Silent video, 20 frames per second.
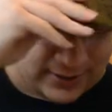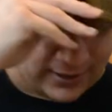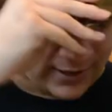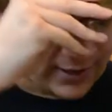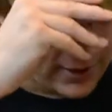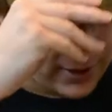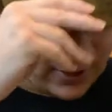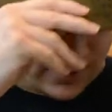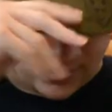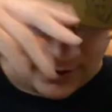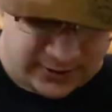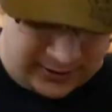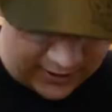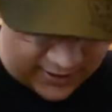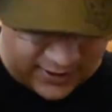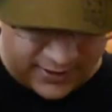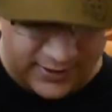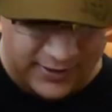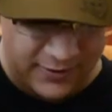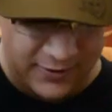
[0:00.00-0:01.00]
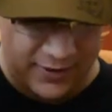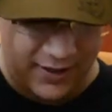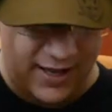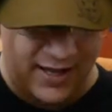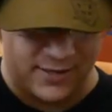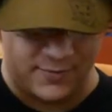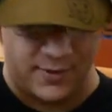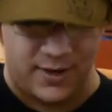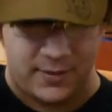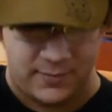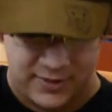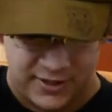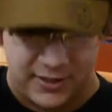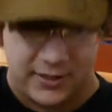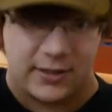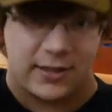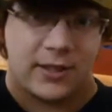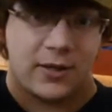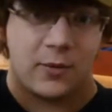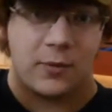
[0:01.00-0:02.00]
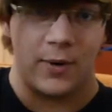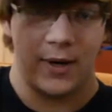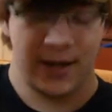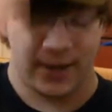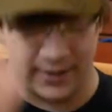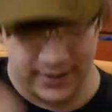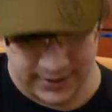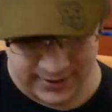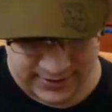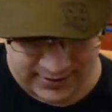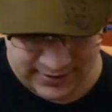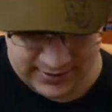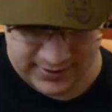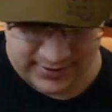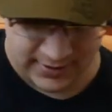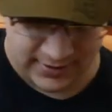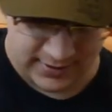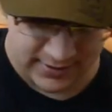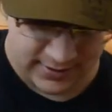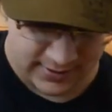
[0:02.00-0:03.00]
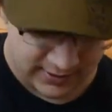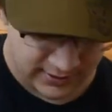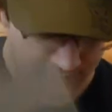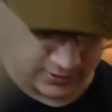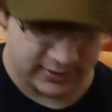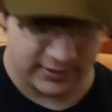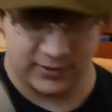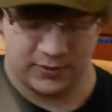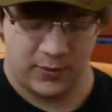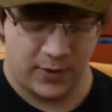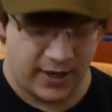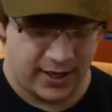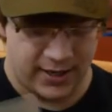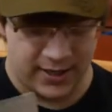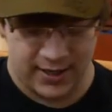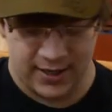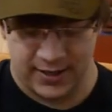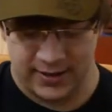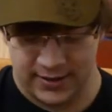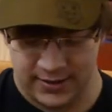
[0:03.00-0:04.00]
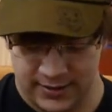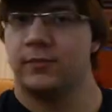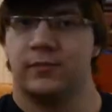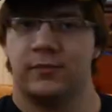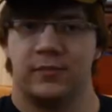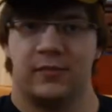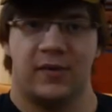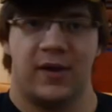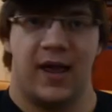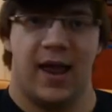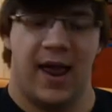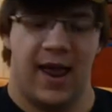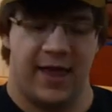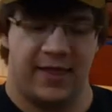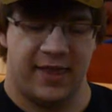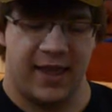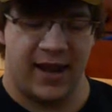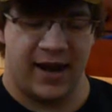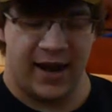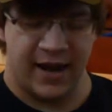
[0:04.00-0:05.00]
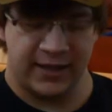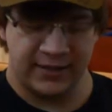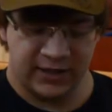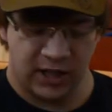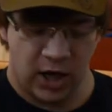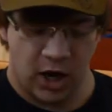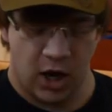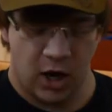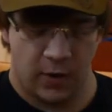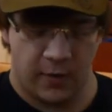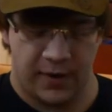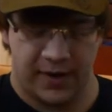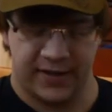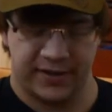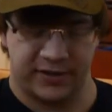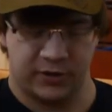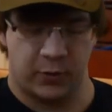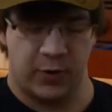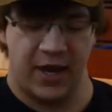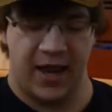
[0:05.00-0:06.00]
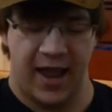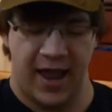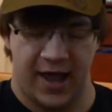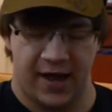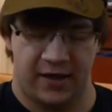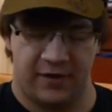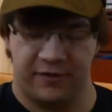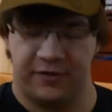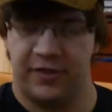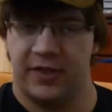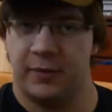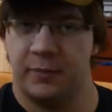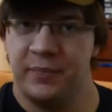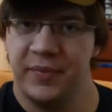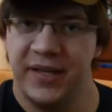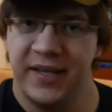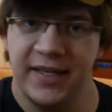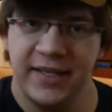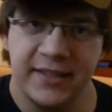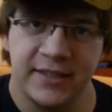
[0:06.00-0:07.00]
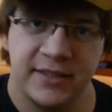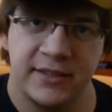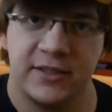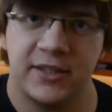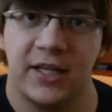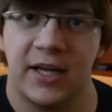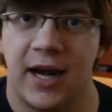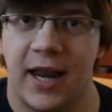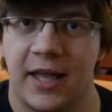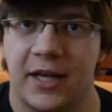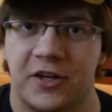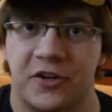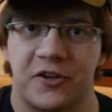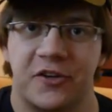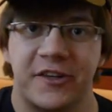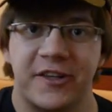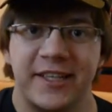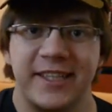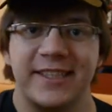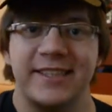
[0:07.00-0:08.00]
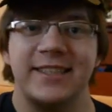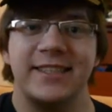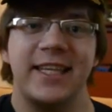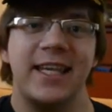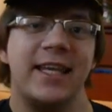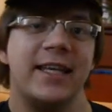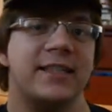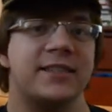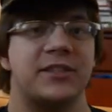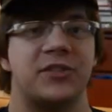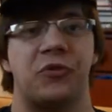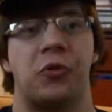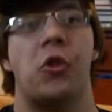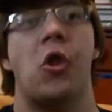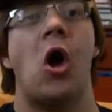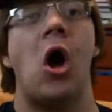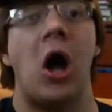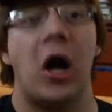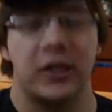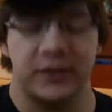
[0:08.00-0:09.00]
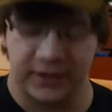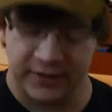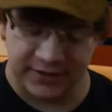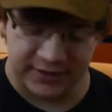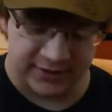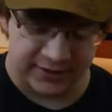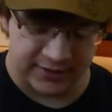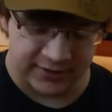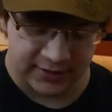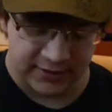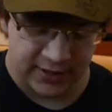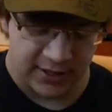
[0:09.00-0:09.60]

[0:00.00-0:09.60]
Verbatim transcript: I know I look ugly with hats, but I'm still gonna wear it. Cause why not? And then, as always, we have the piece de la resistance.